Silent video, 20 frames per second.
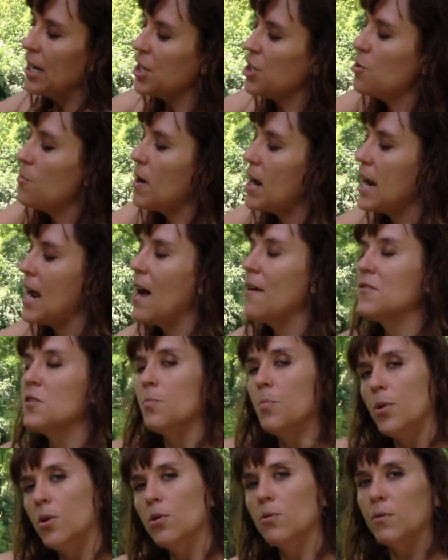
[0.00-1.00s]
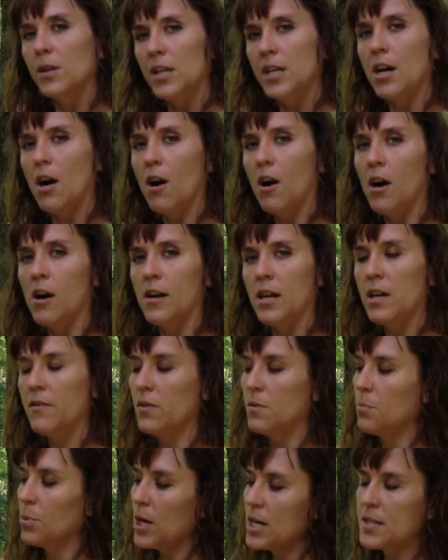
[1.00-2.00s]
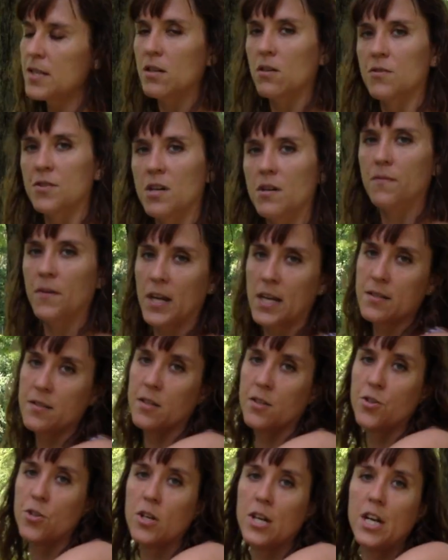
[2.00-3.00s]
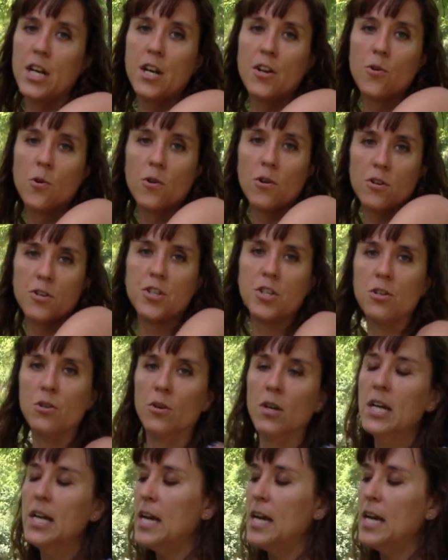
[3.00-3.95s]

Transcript: you may have to pull really hard, even bracing yourself against the tree, in order to